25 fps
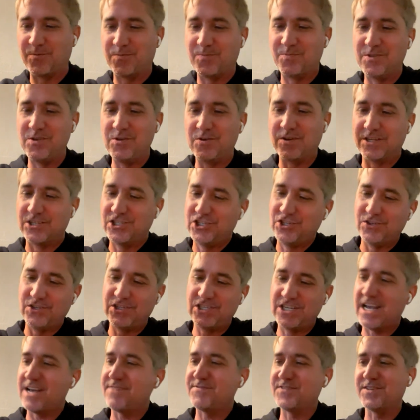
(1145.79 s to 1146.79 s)
the you can
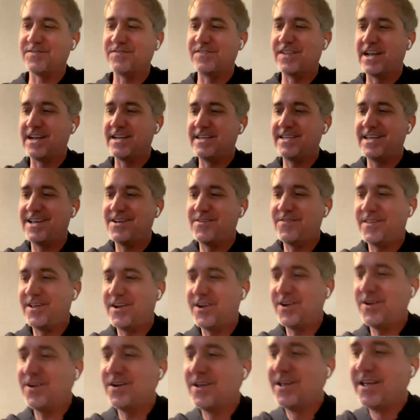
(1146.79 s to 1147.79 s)
shoot shafts of light down
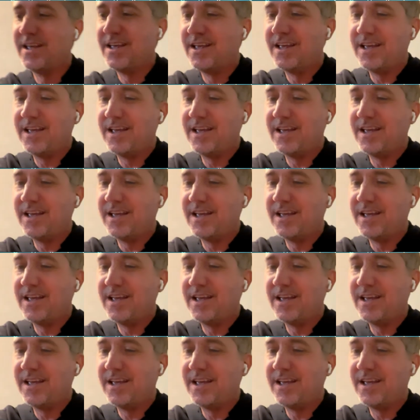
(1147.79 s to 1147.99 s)
there.